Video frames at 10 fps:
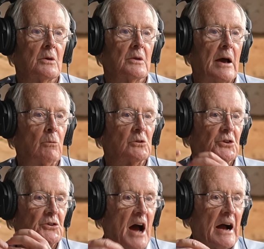That was the
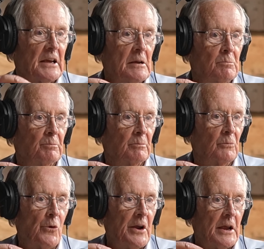docking
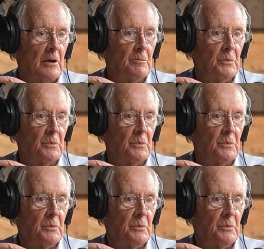ring.